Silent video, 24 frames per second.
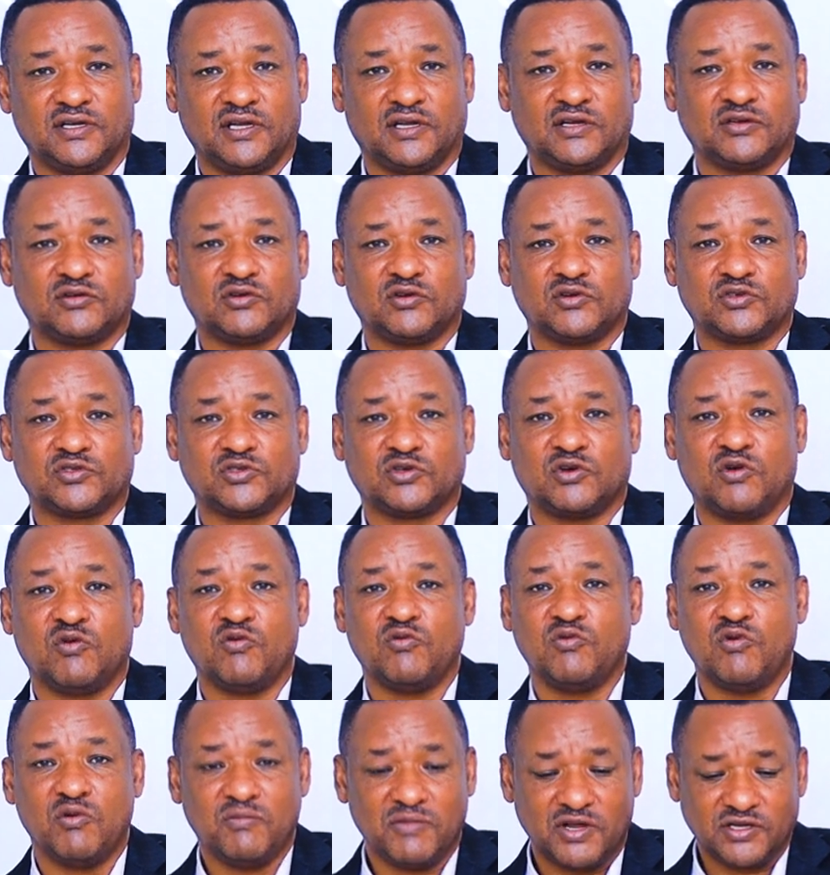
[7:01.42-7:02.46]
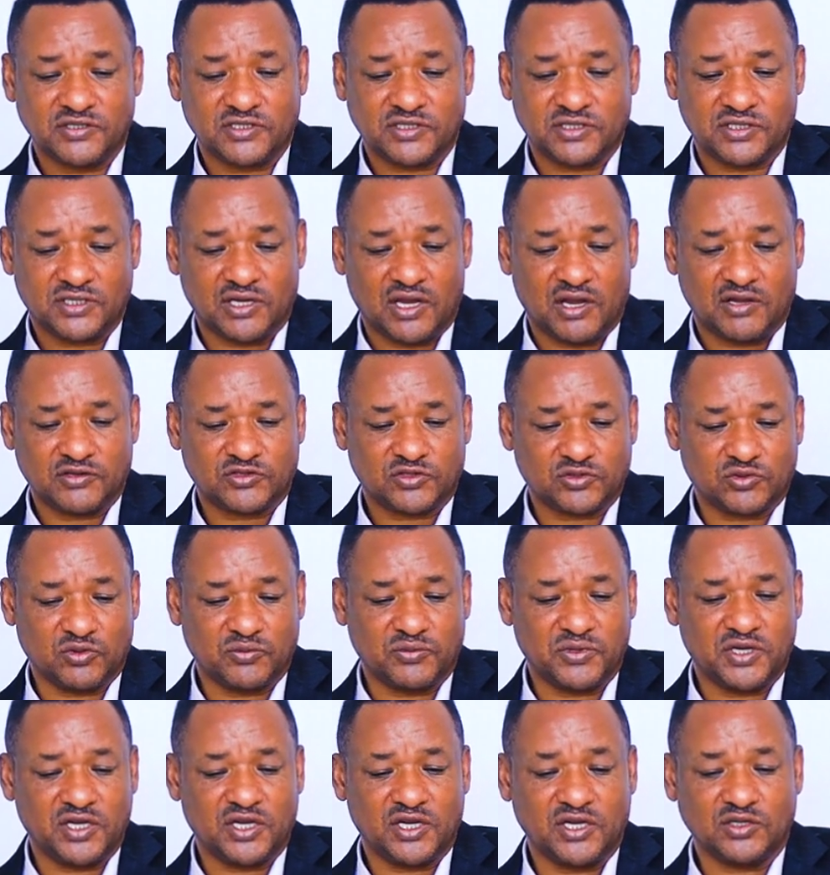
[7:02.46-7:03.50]
and also women has to
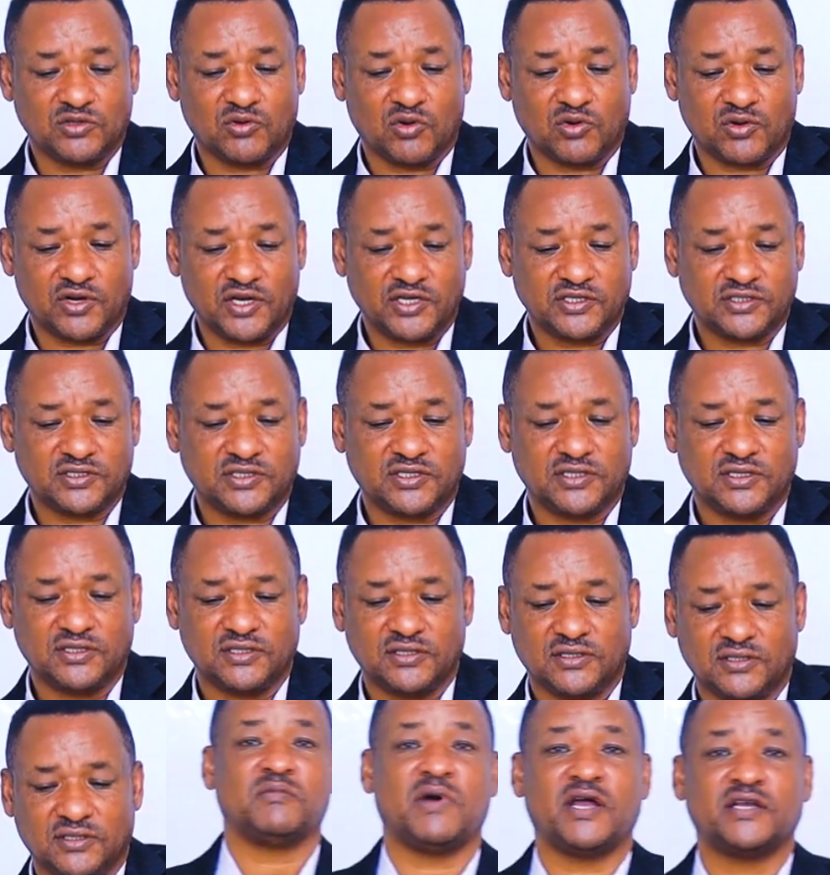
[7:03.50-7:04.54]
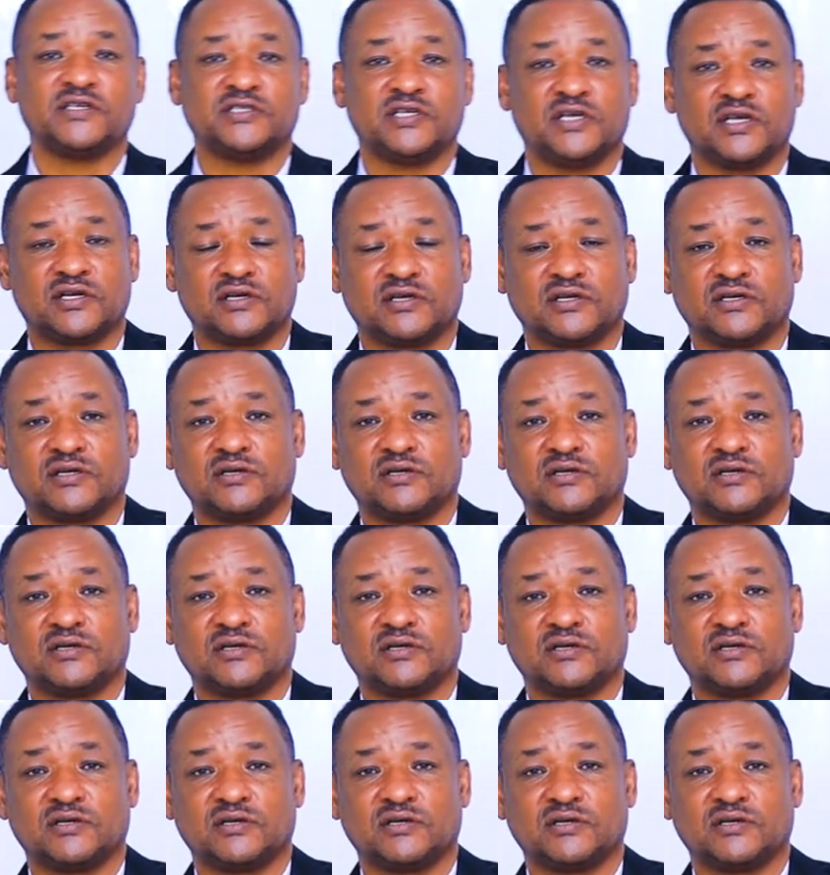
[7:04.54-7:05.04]
be encouraged by their